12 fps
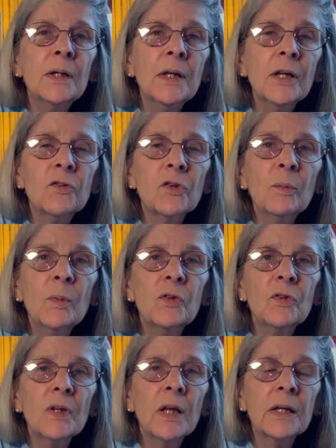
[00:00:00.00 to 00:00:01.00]
It's
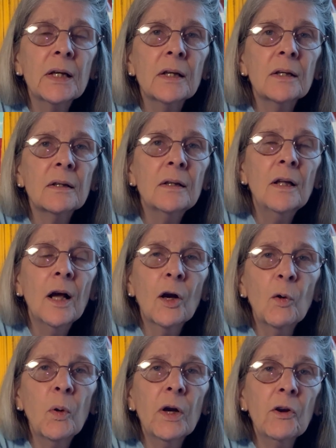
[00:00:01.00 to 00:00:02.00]
almost like
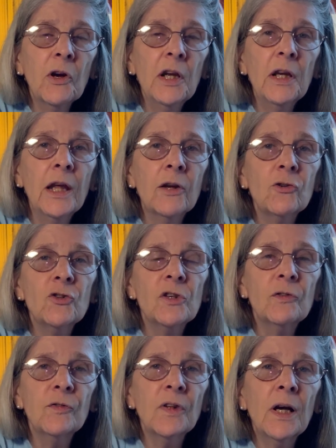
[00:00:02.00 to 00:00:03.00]
Aquarian energy
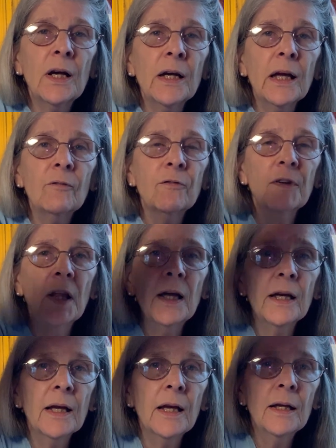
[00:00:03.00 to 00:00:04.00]
flying.